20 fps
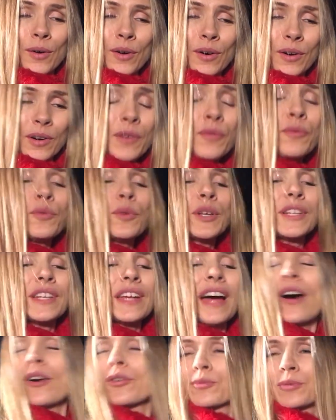or if we
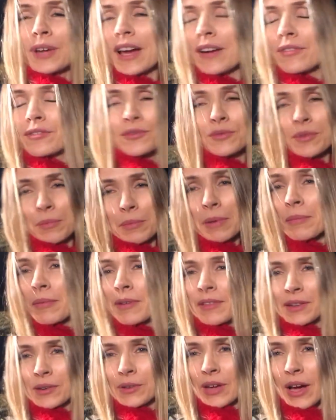doubt, we have to
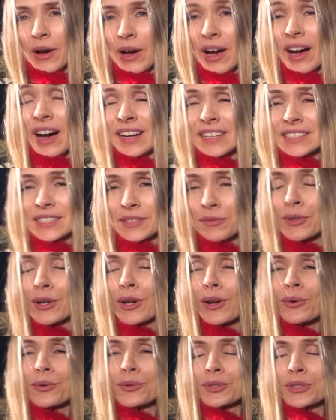remember that our hearts have
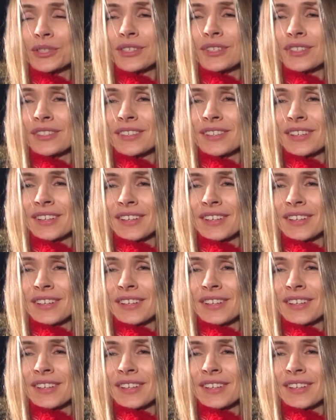closed.